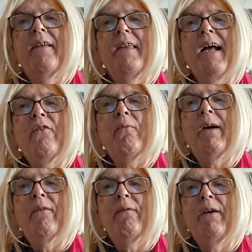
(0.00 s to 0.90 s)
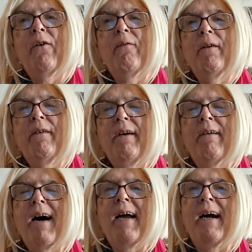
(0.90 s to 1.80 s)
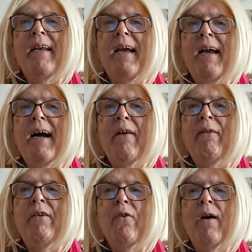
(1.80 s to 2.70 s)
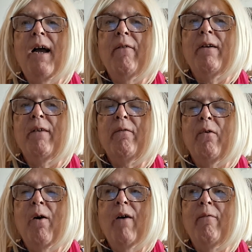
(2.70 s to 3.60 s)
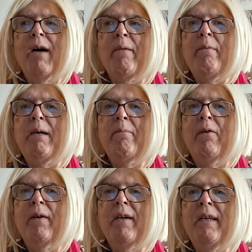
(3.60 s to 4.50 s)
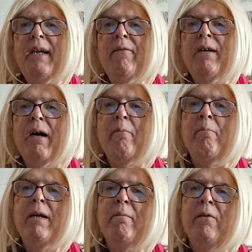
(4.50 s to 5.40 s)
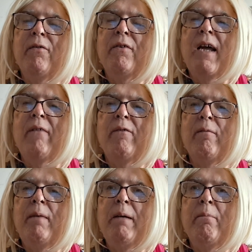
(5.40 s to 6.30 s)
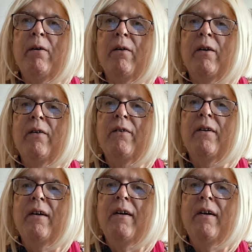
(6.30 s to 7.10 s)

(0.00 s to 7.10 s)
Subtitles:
that's where if we overly rely on AI and we don't have enough qualified people and even a minimal staff of people, because